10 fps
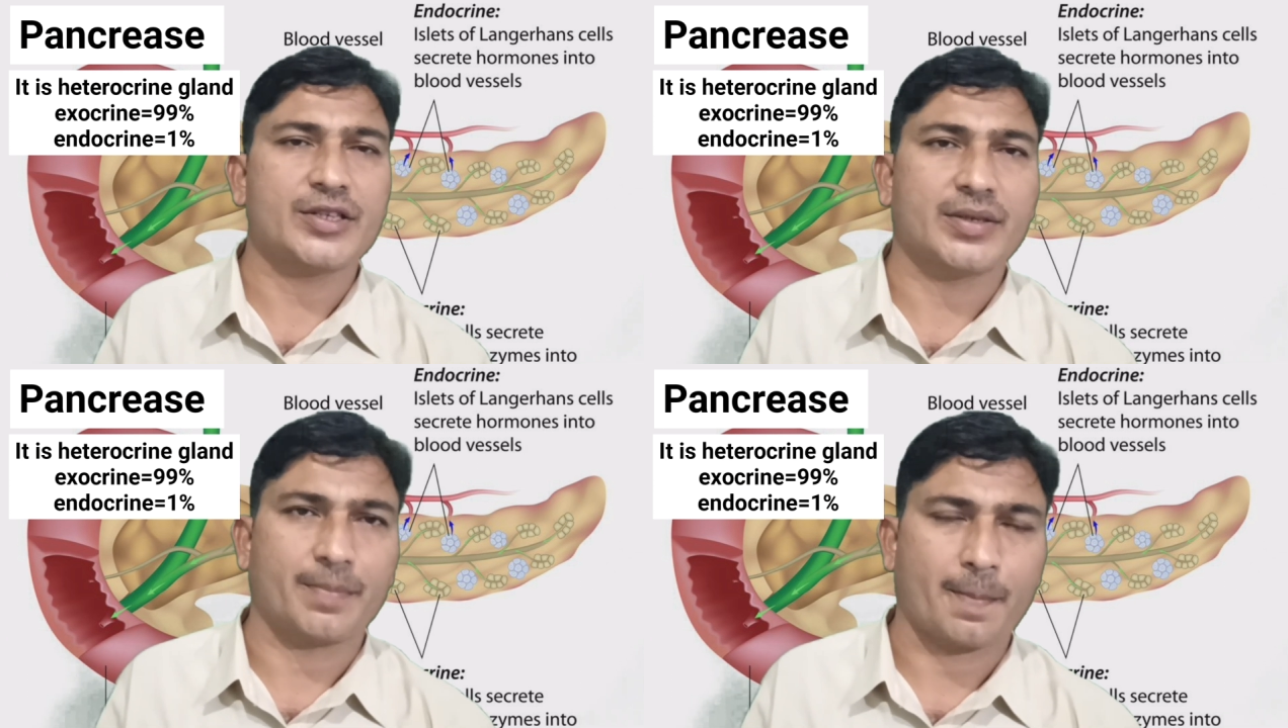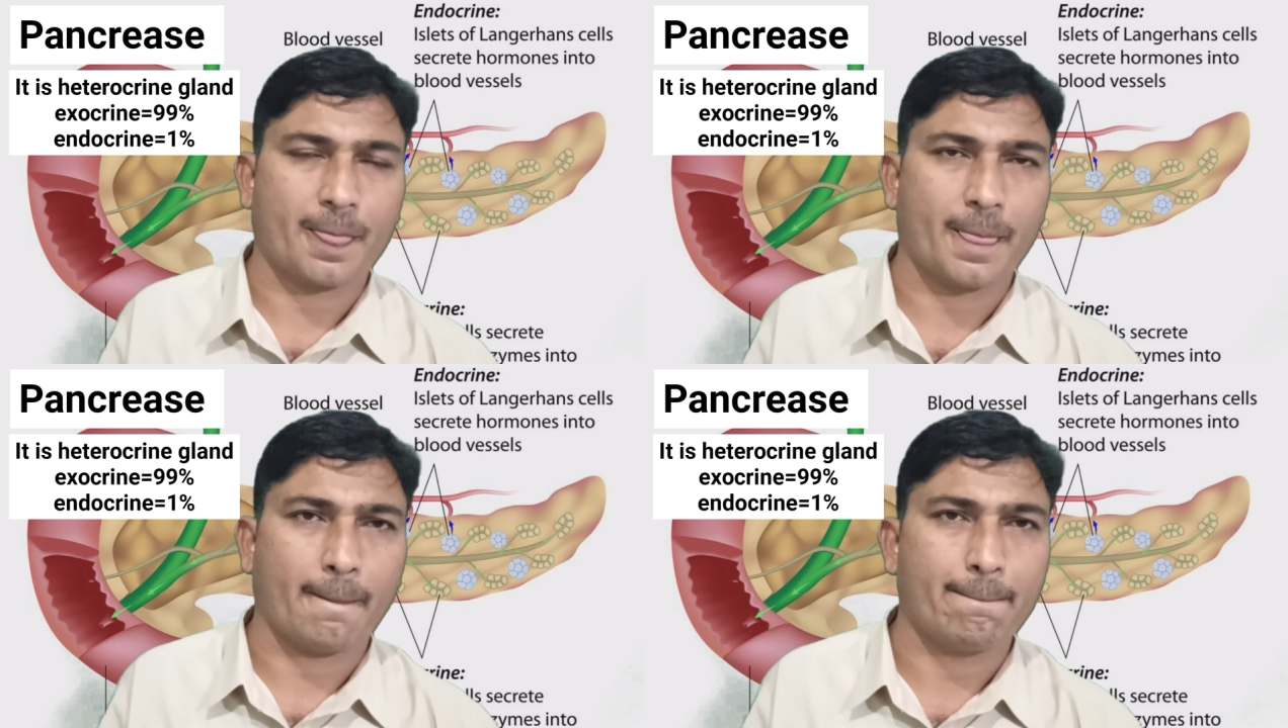
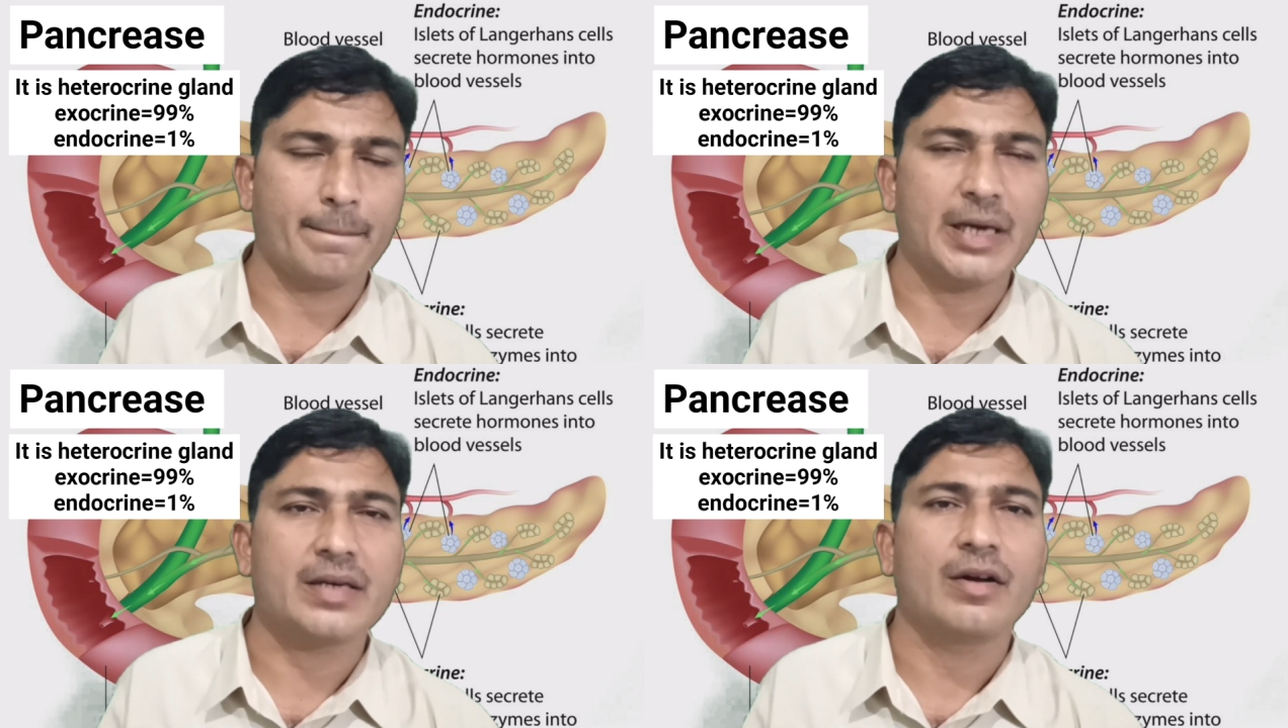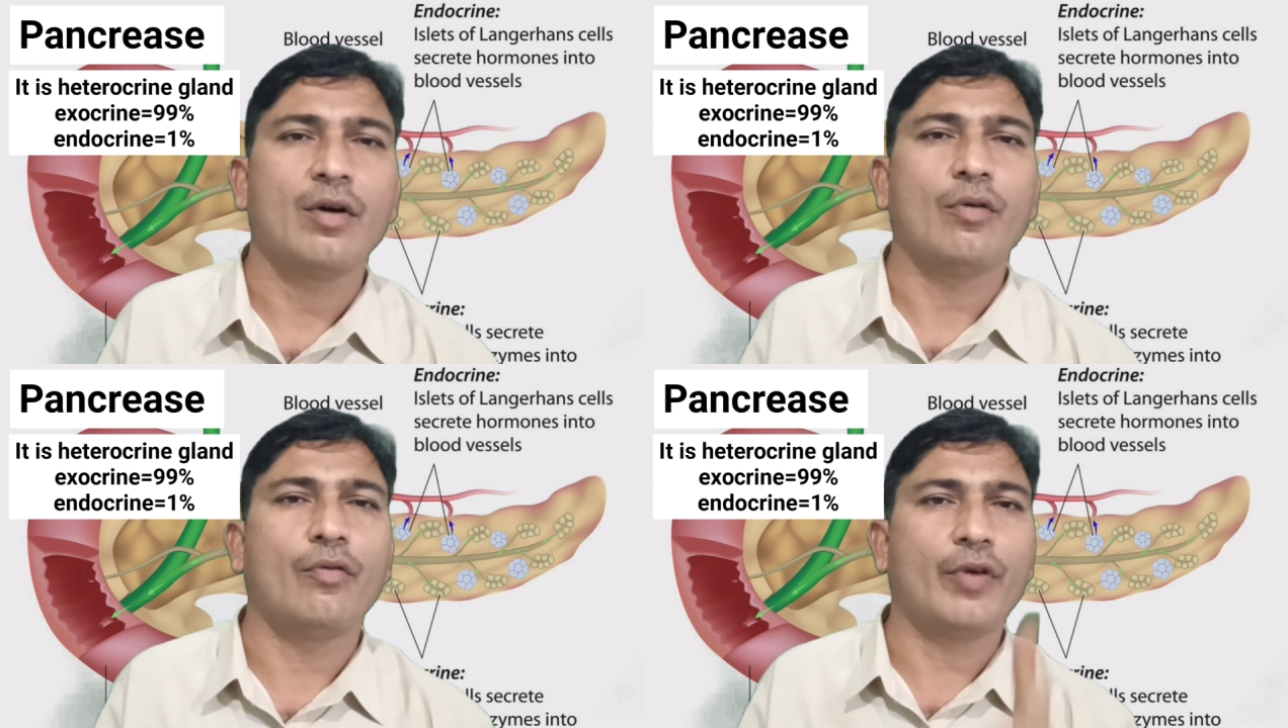digestion.
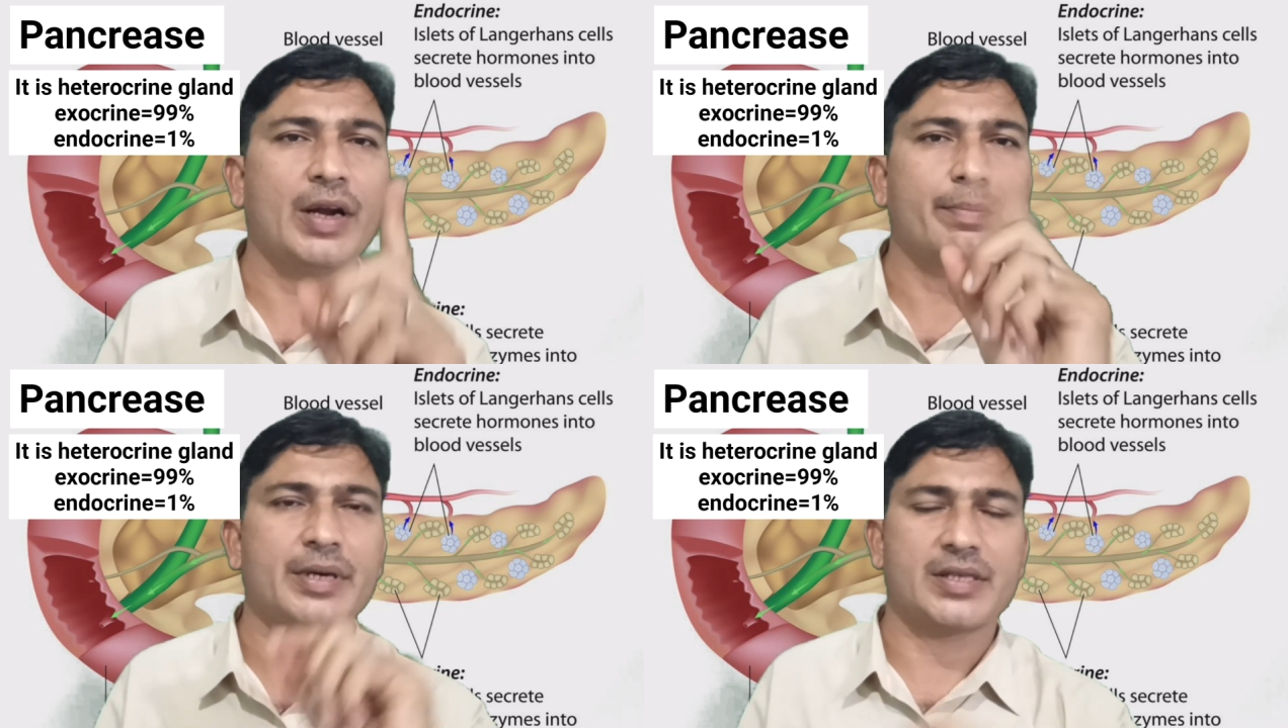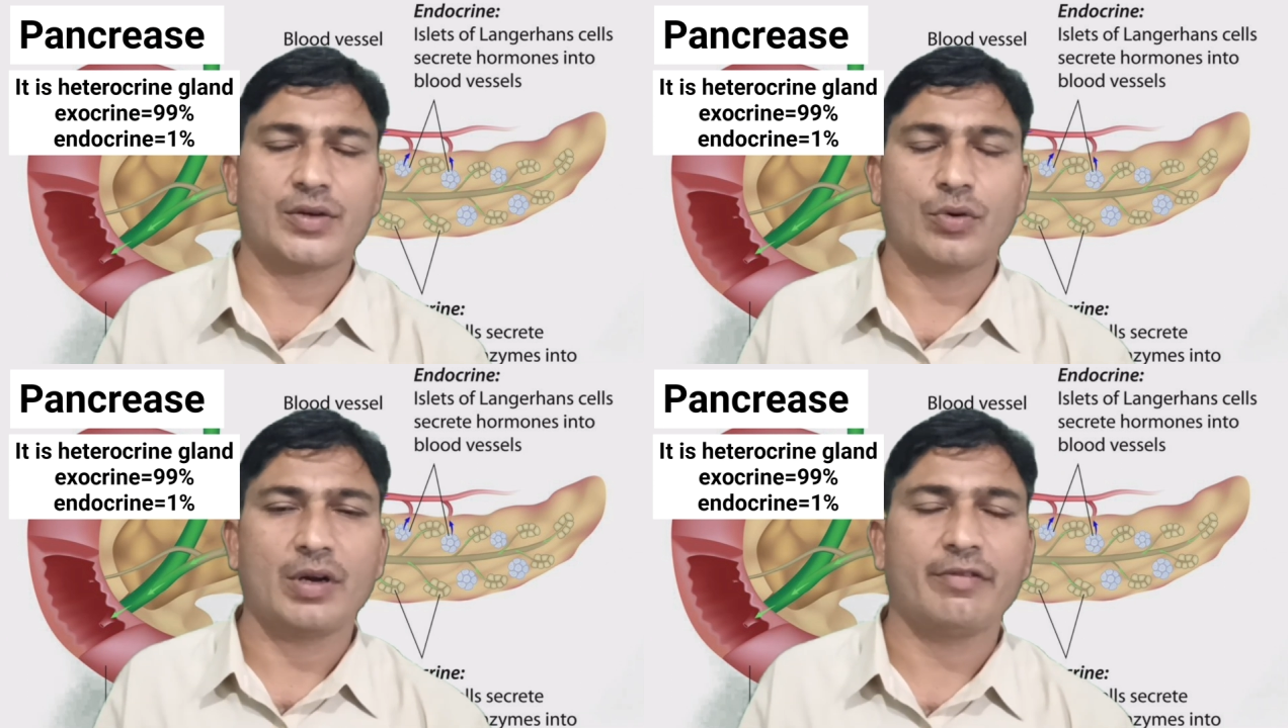But
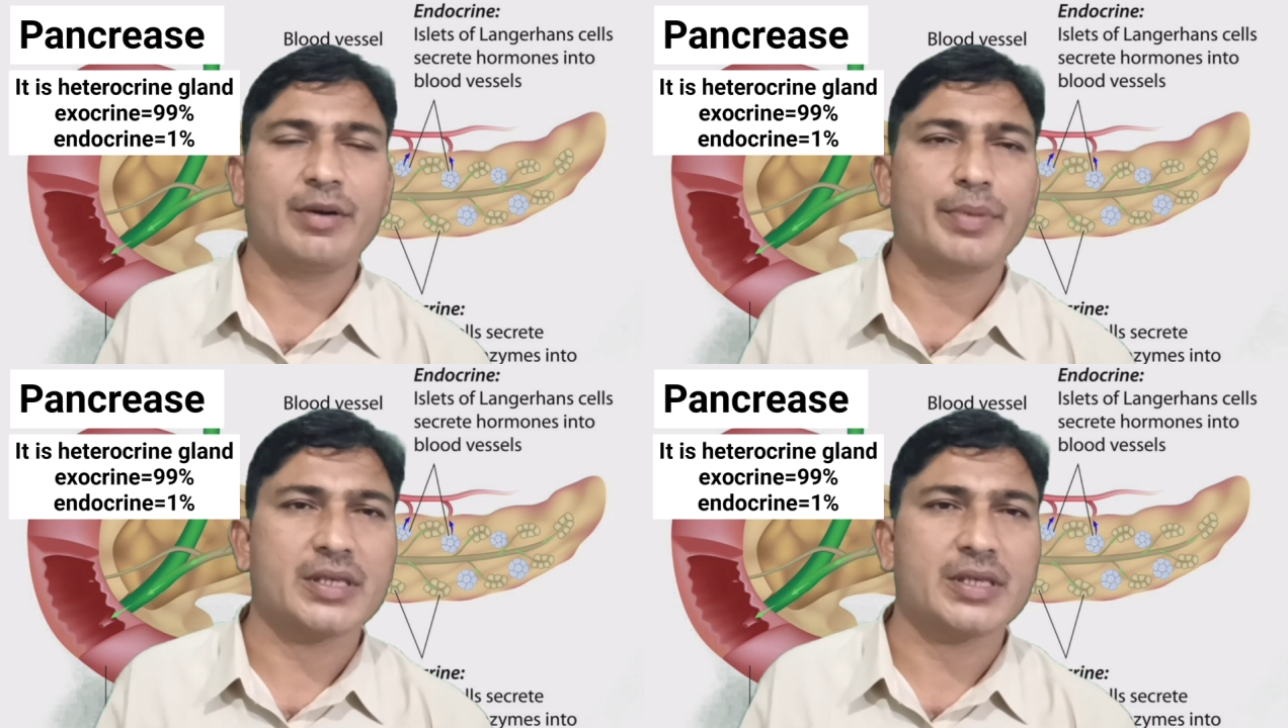1%,